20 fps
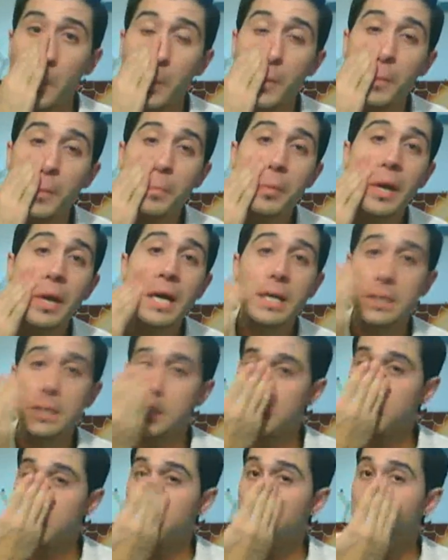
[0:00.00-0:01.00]
the
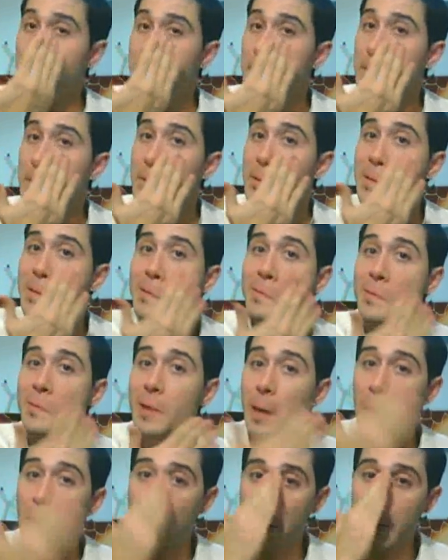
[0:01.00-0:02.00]
best BB cream
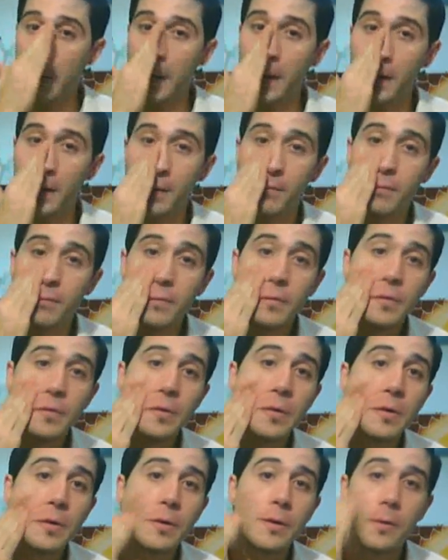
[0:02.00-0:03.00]
I have
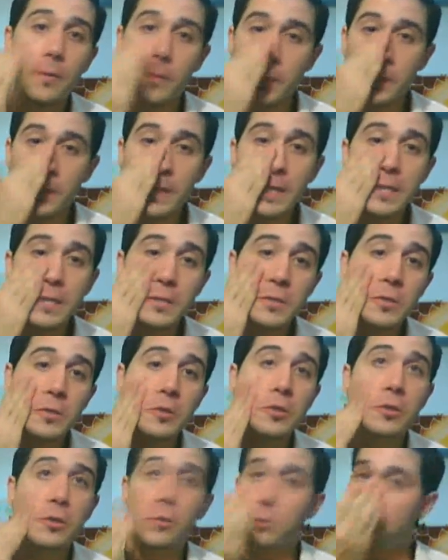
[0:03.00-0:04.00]
yet
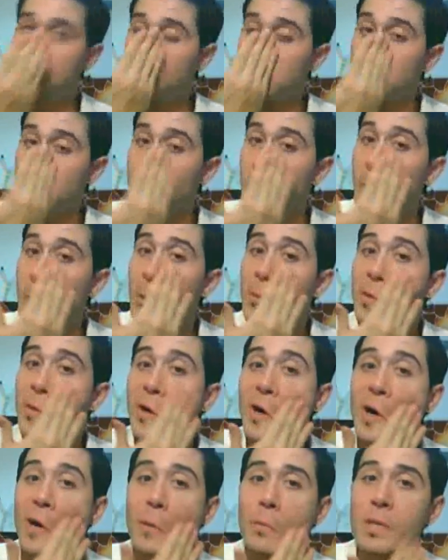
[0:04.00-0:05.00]
to use
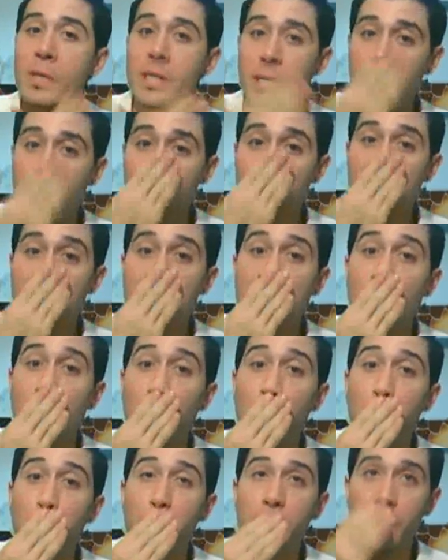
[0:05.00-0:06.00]
because
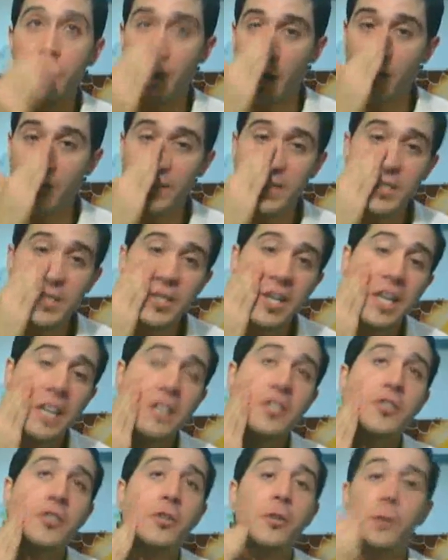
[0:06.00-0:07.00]
of its
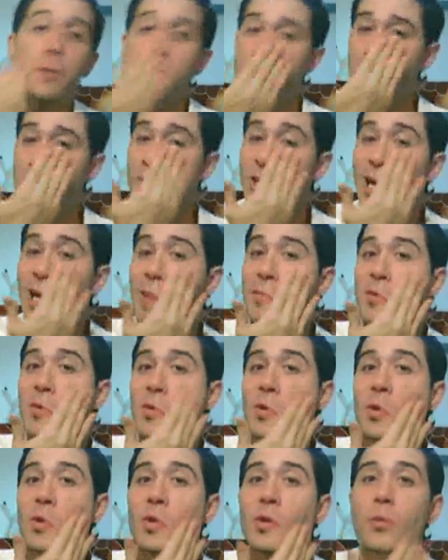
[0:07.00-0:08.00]
texture.
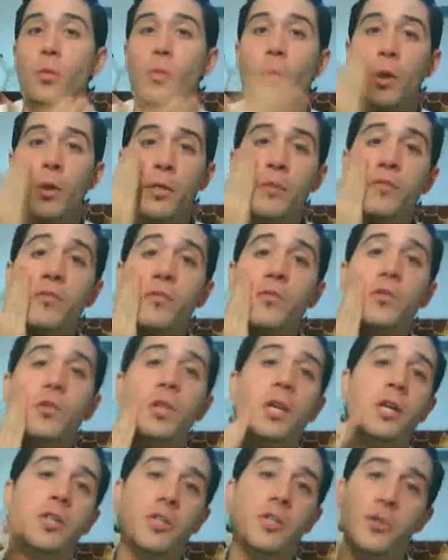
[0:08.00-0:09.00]
Absolutely wonderful,
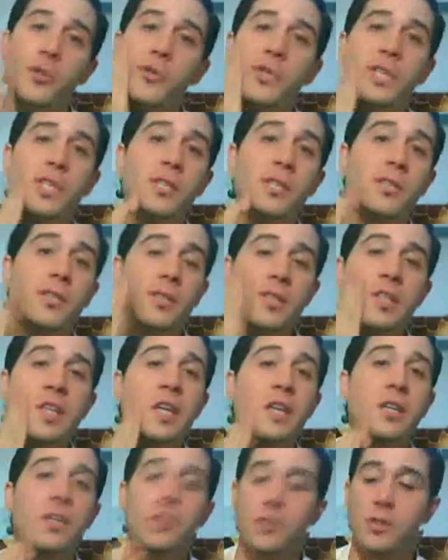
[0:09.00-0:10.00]
luxurious
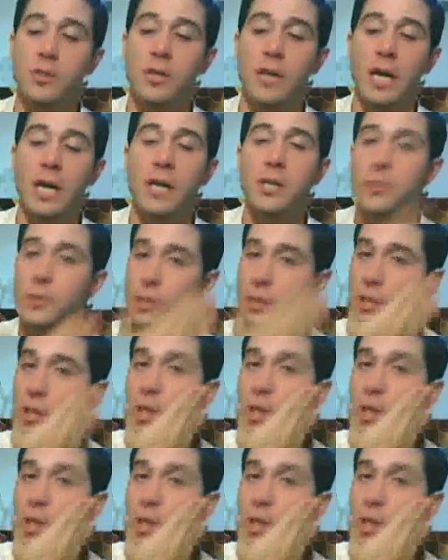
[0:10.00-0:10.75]
texture, actually.